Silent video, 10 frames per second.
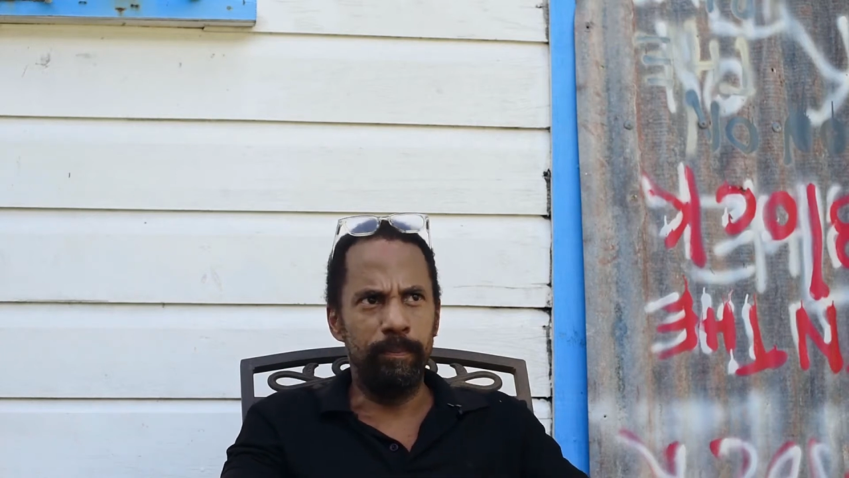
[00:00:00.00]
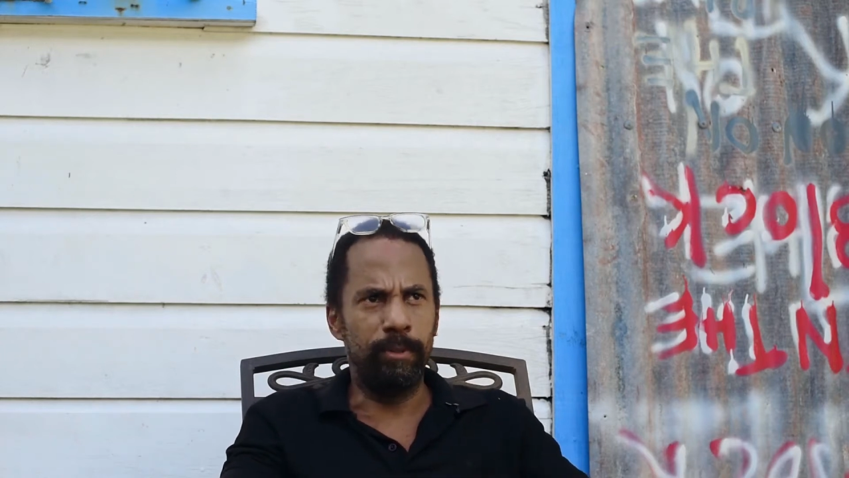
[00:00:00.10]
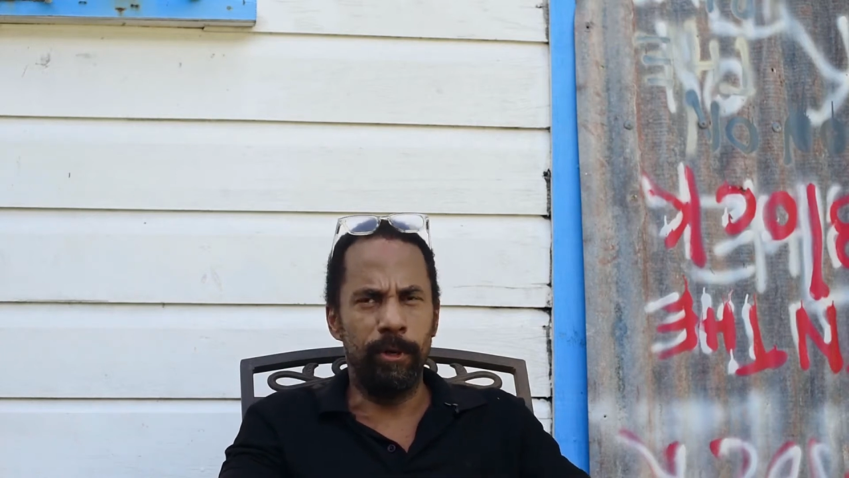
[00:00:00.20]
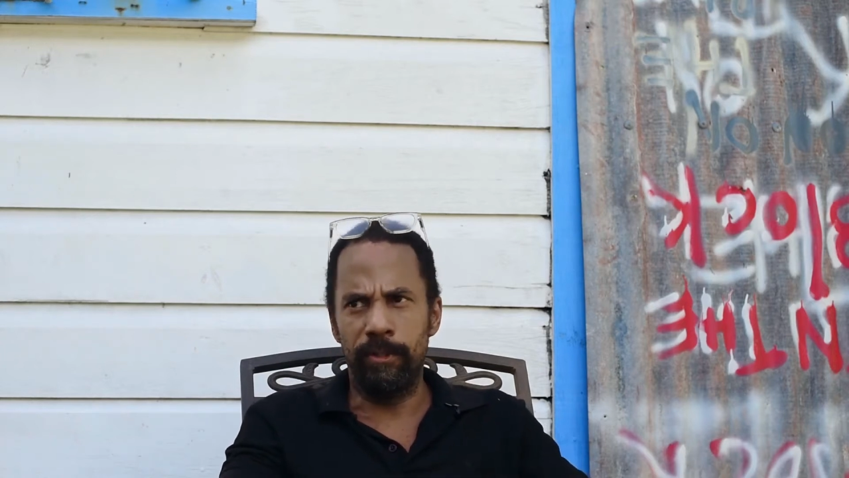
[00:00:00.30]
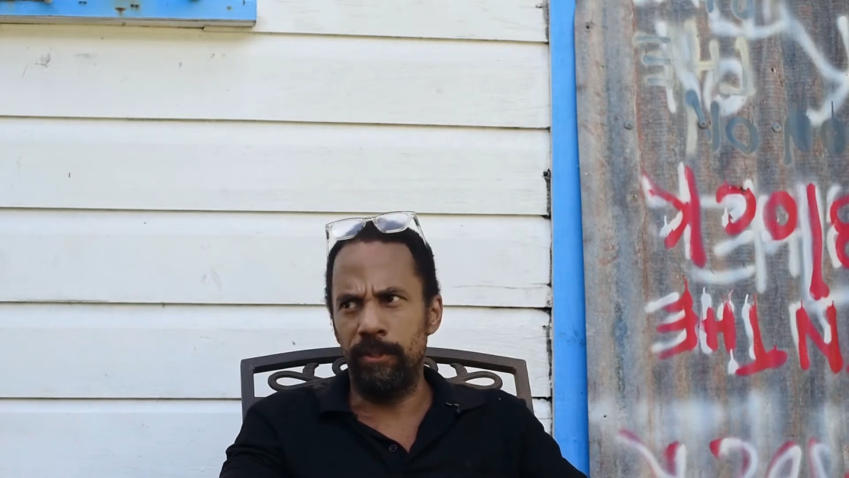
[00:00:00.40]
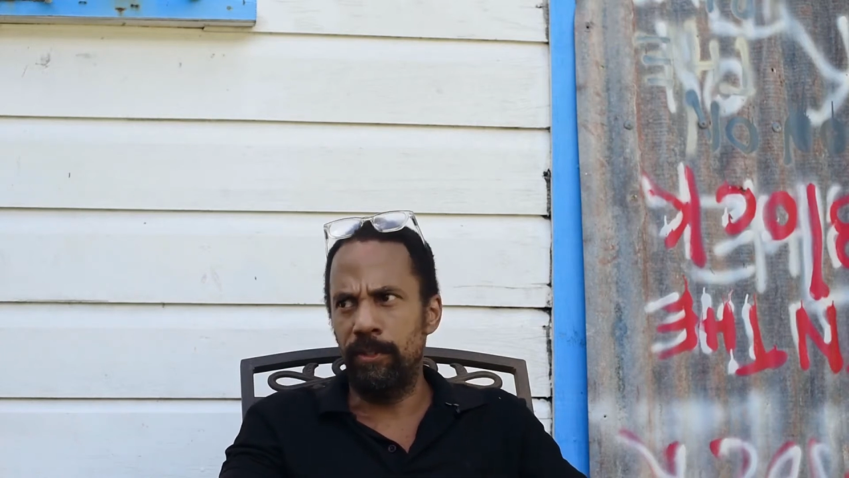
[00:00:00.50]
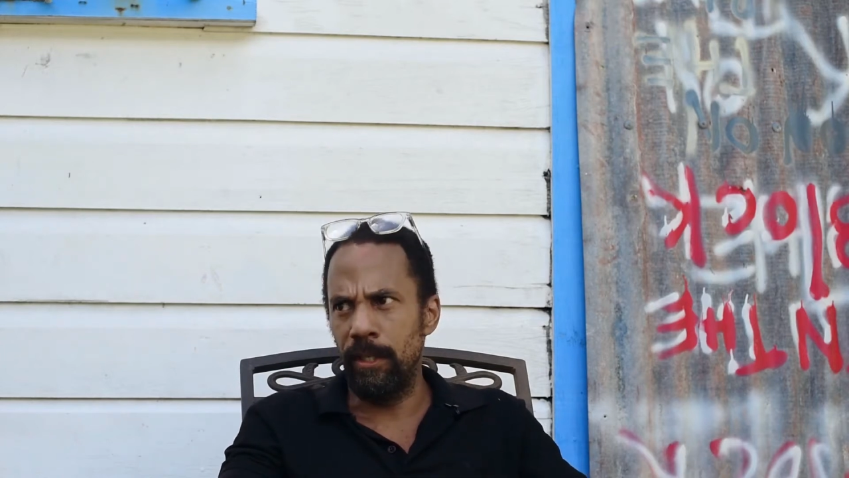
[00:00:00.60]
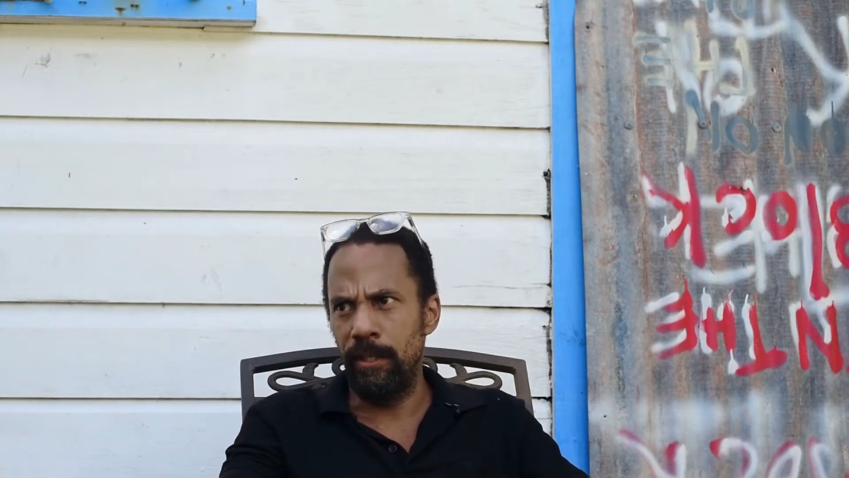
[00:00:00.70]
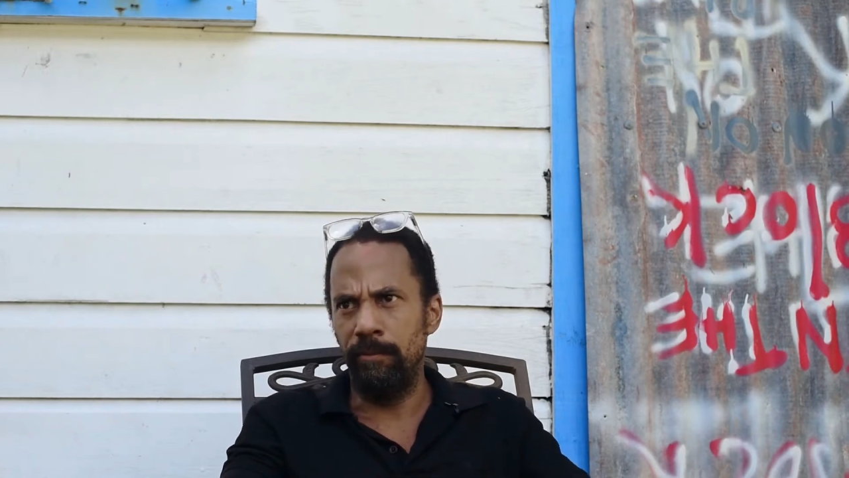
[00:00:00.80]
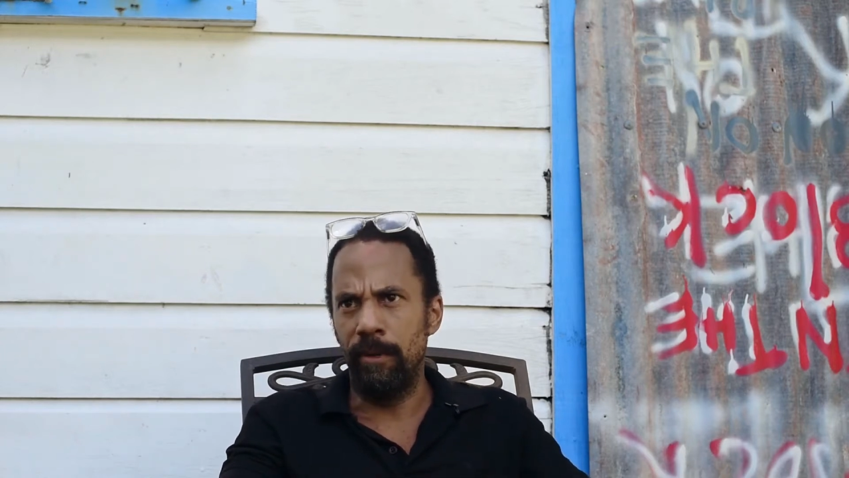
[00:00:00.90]

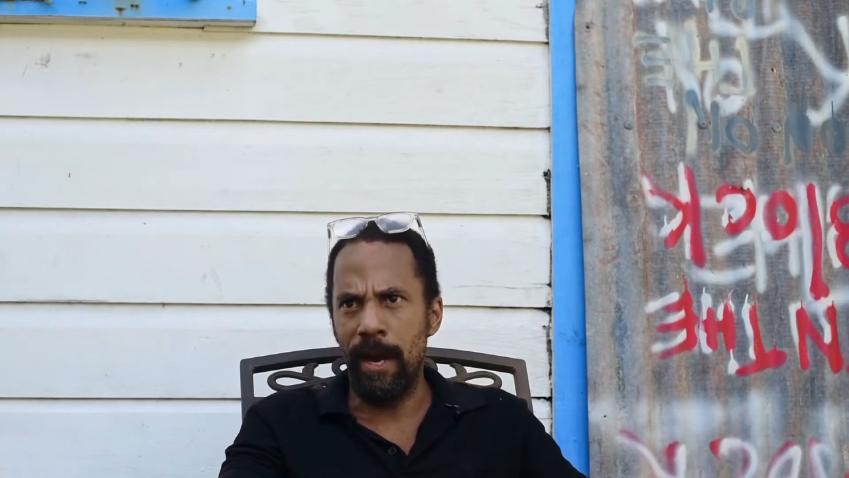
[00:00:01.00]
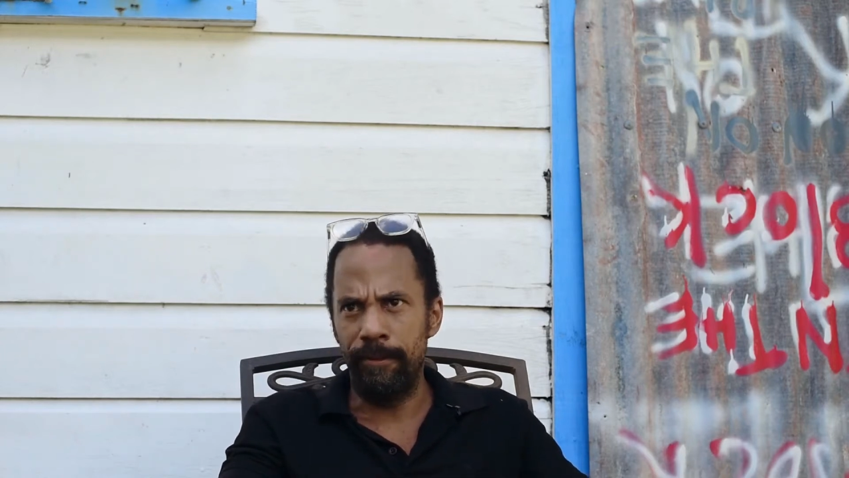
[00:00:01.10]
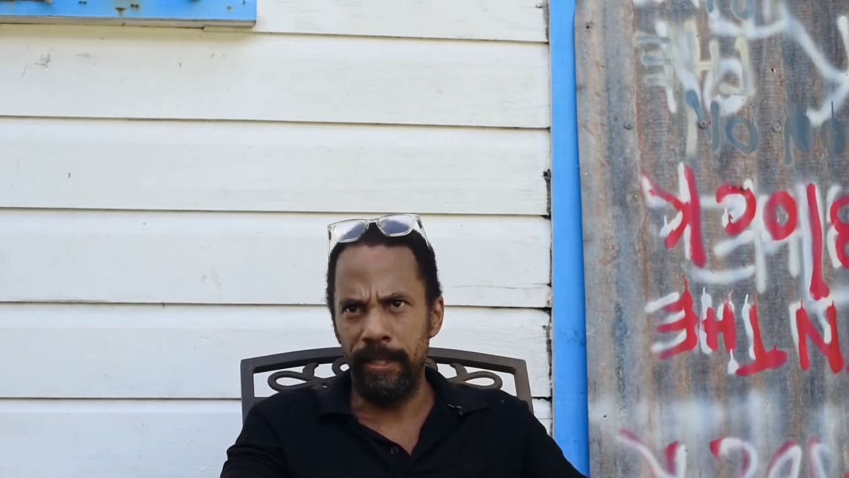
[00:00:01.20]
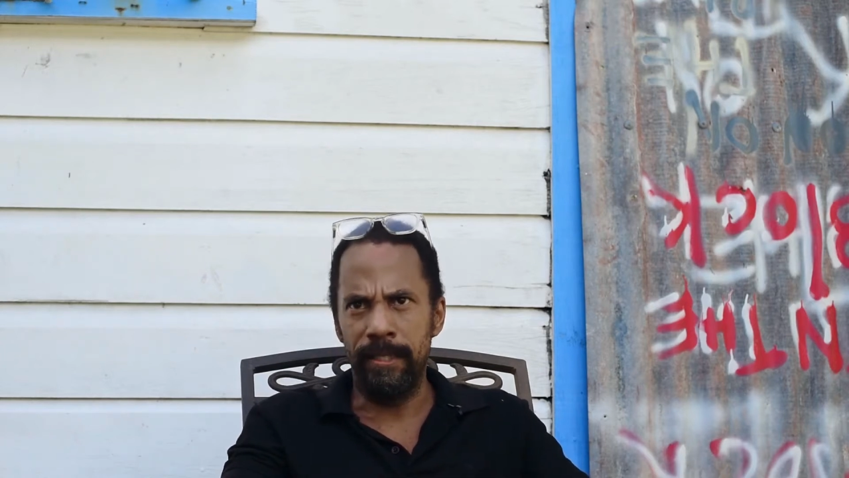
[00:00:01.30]
portraiture and graphic